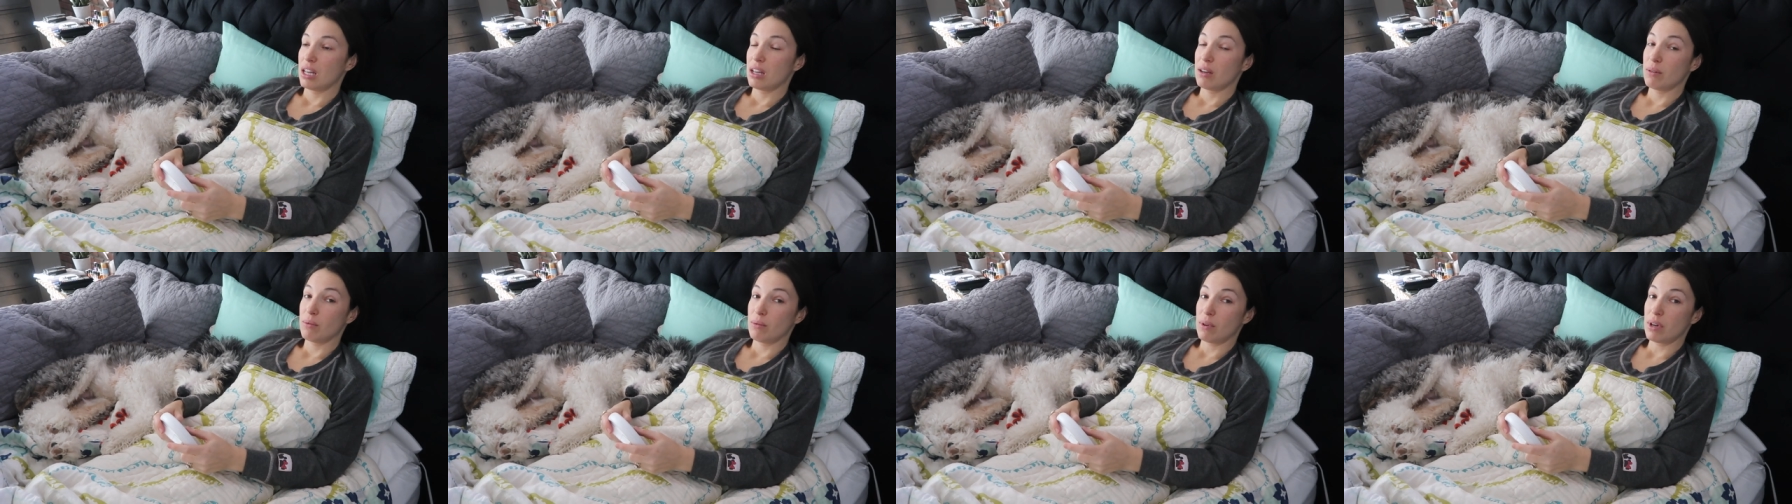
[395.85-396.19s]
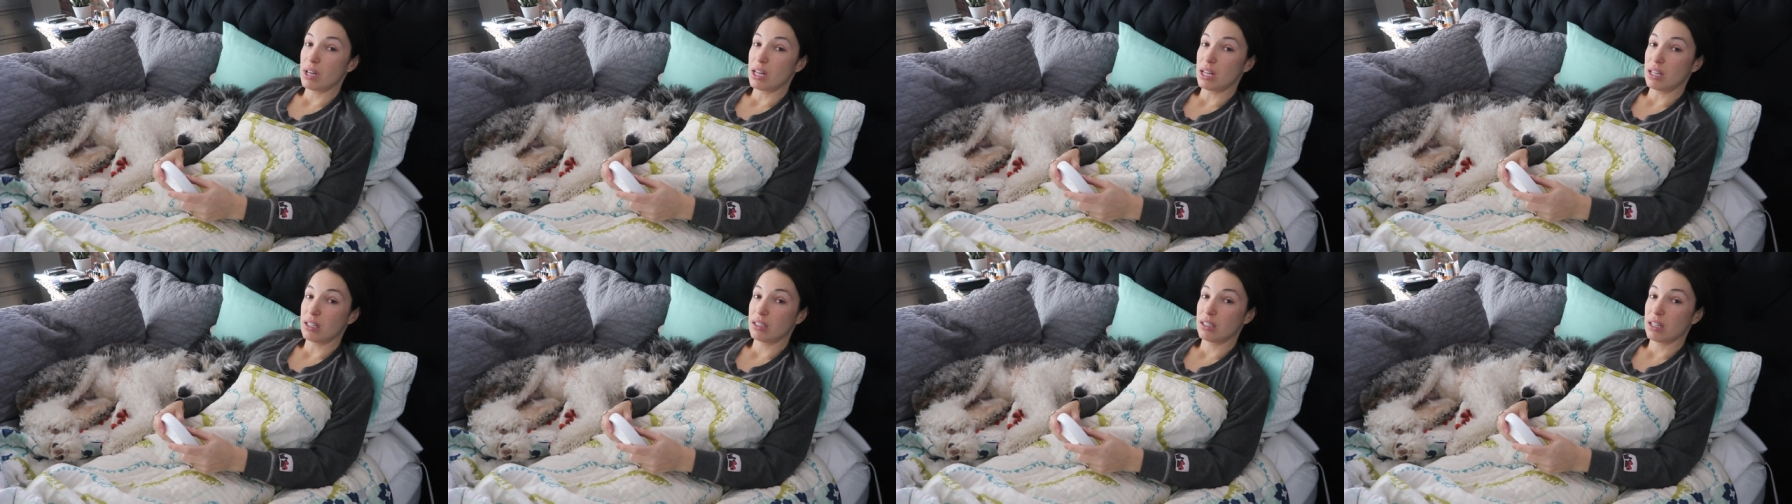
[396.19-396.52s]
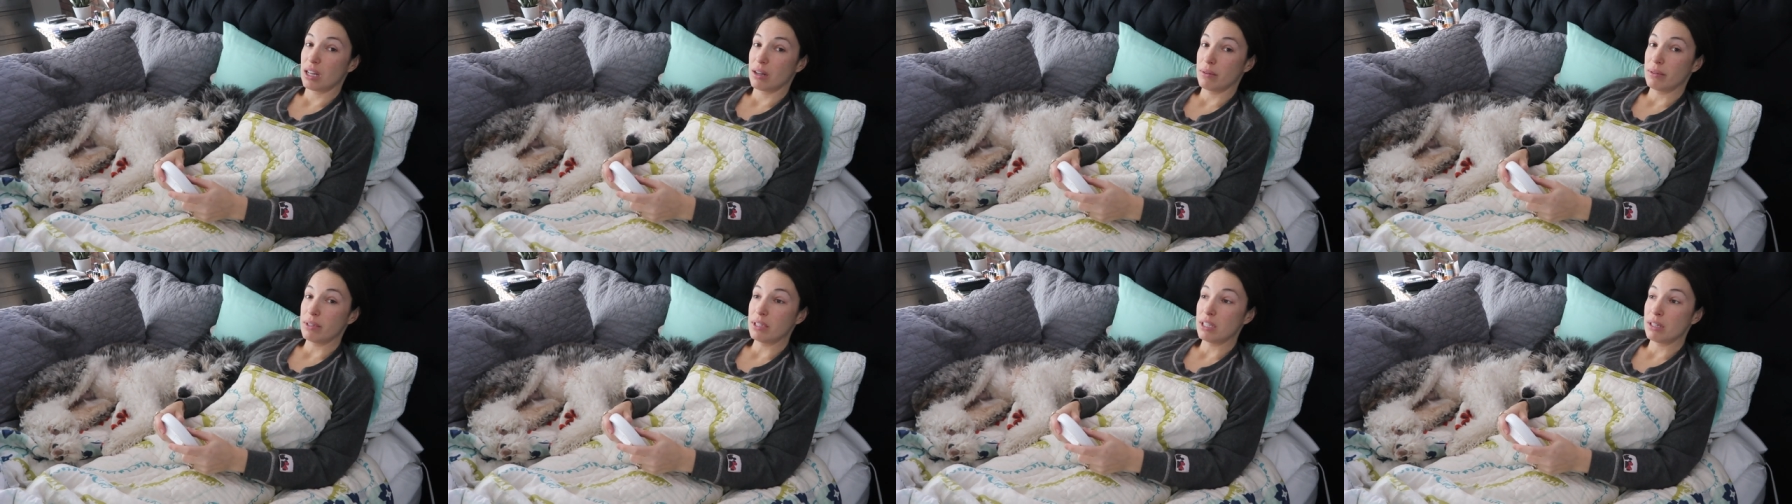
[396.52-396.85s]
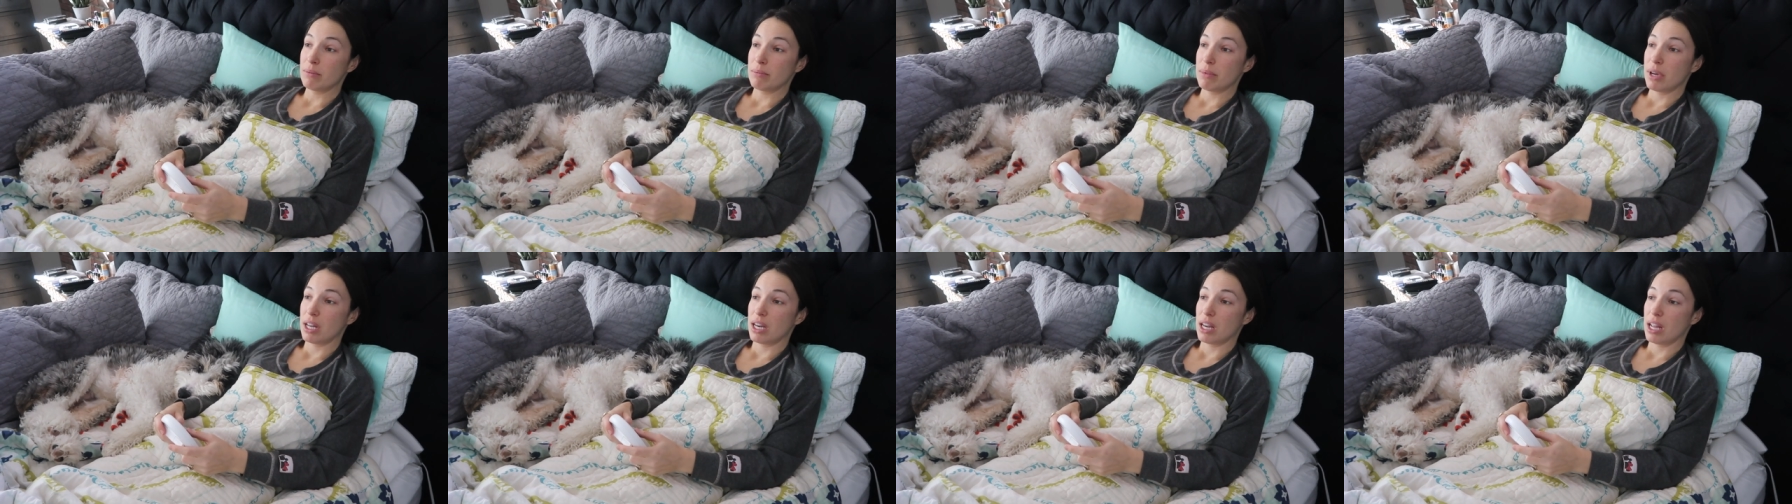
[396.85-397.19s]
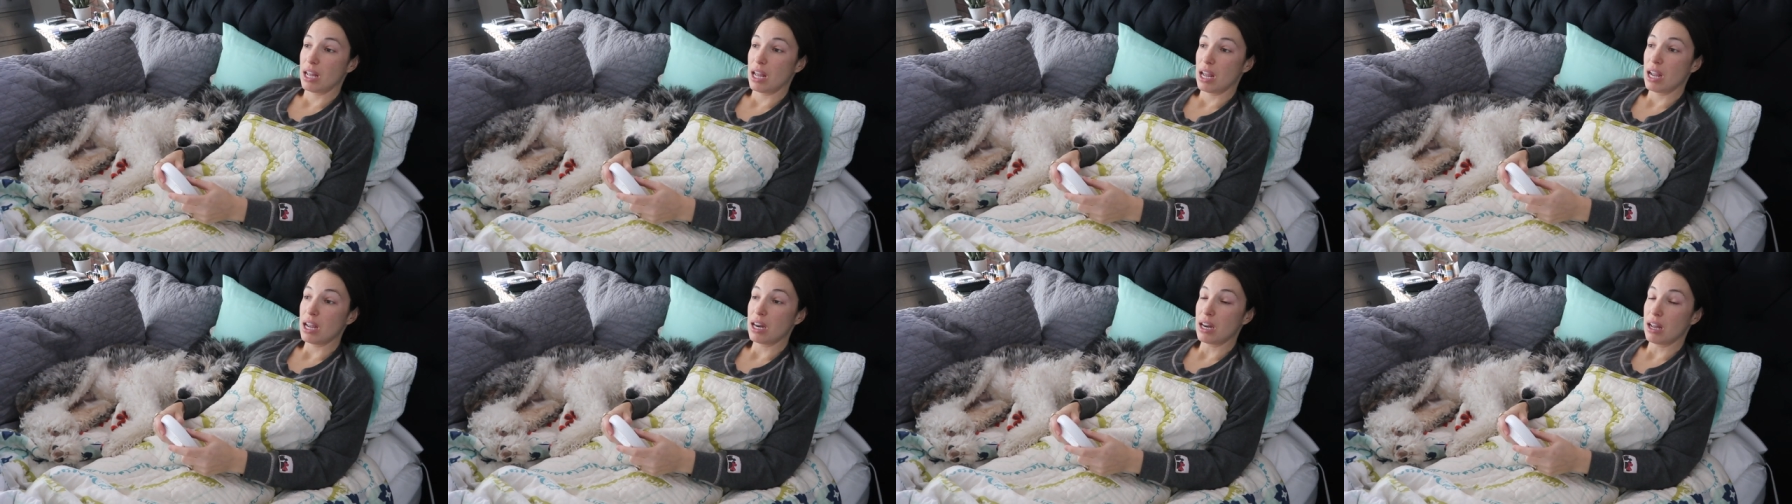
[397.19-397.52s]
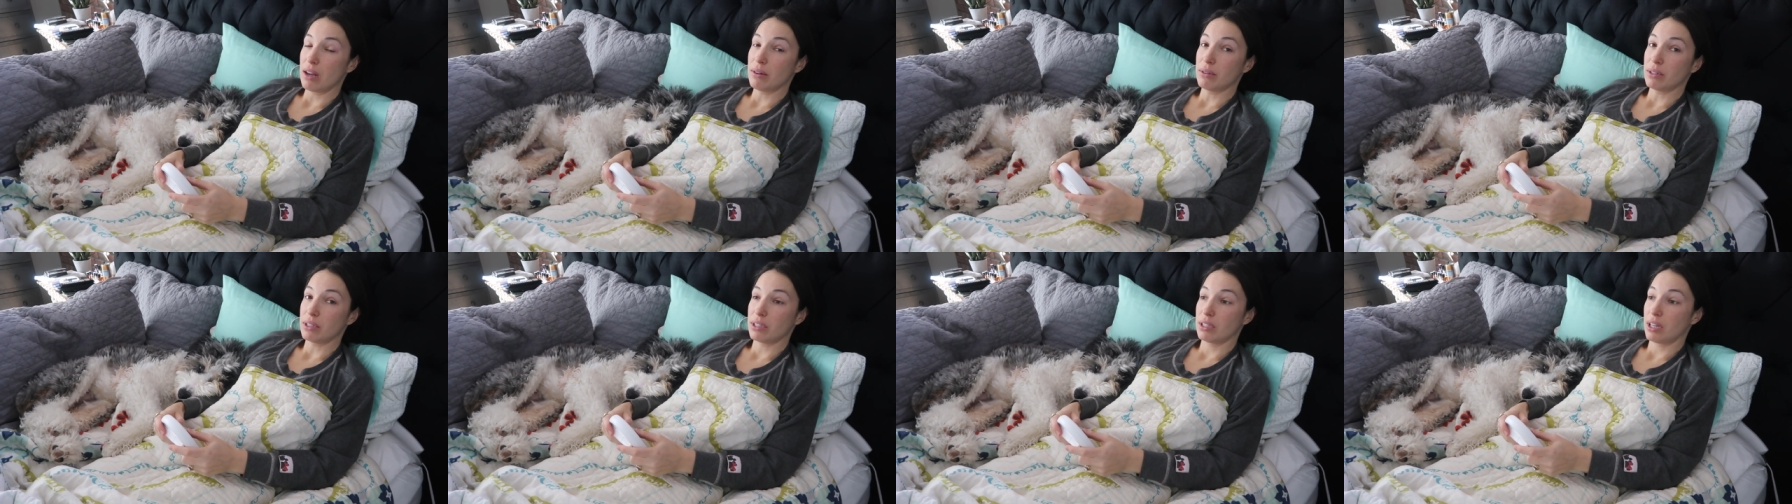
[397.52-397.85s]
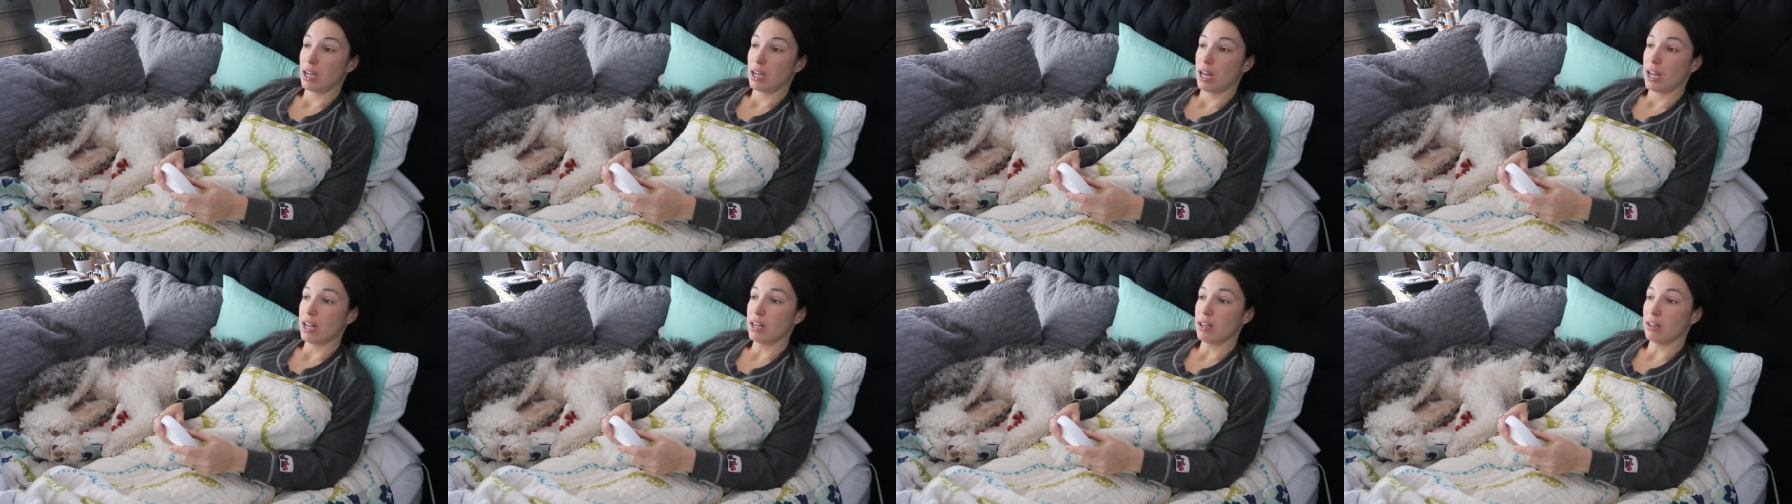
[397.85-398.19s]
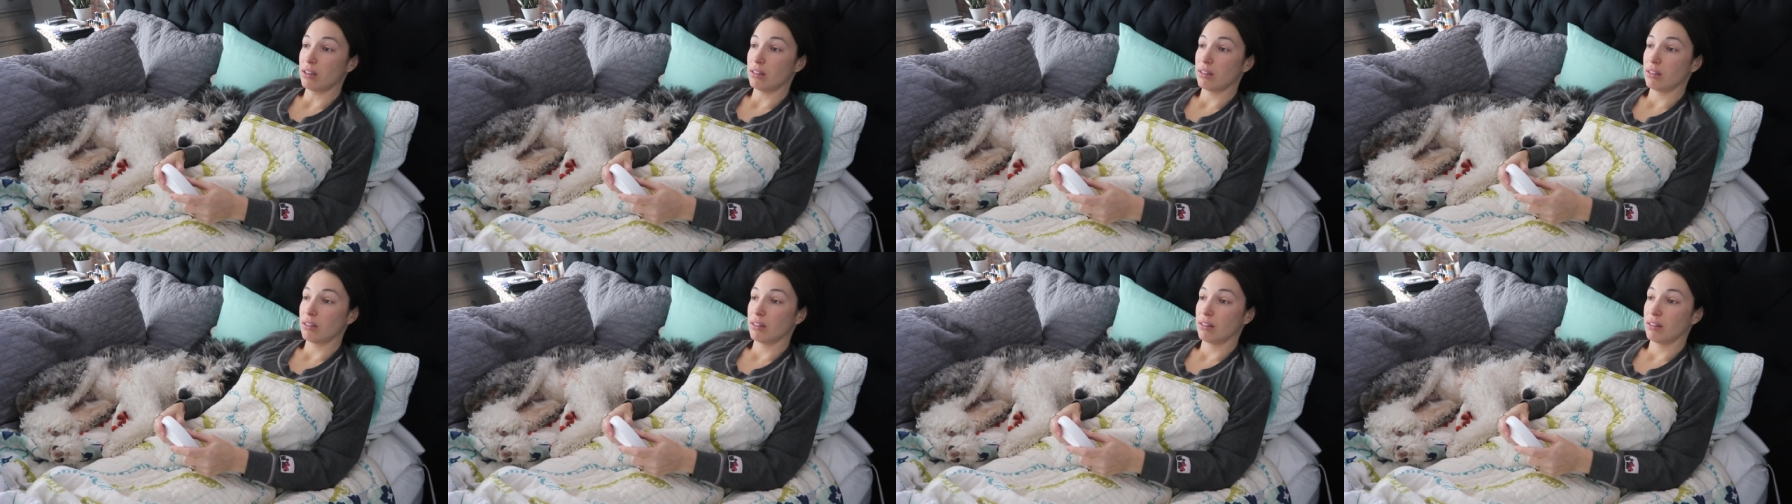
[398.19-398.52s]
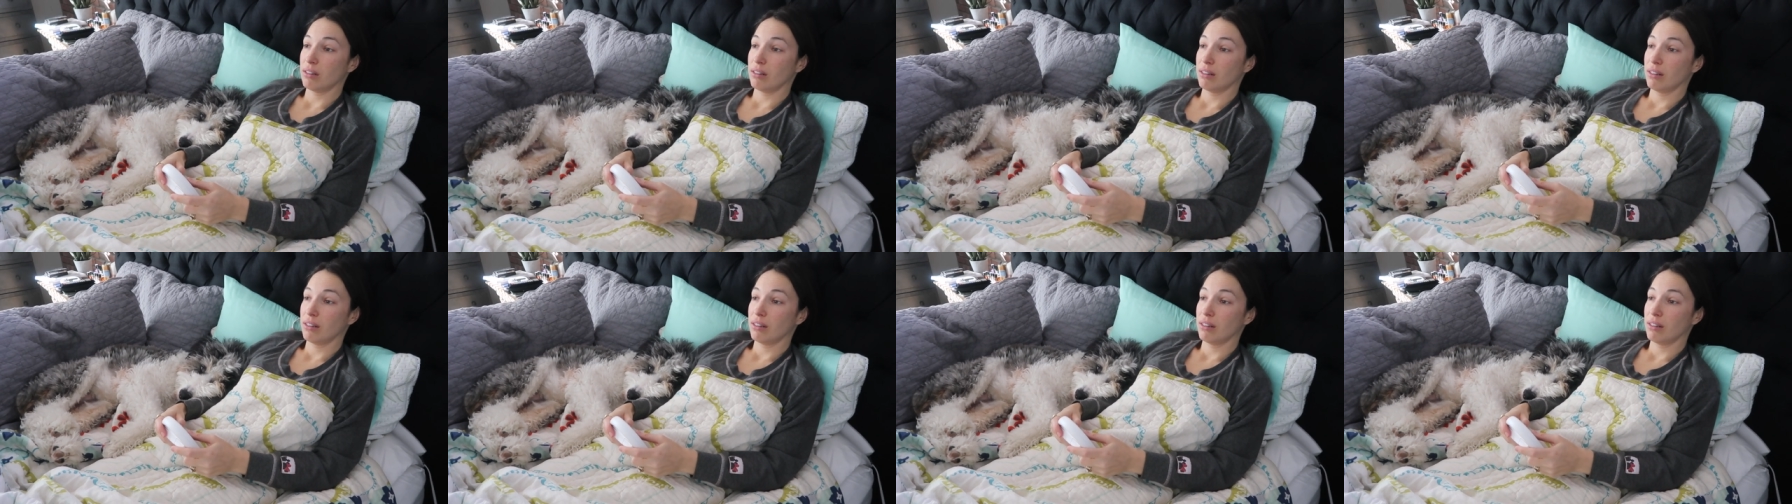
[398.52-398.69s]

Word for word: it was i went to bed at eight i was tired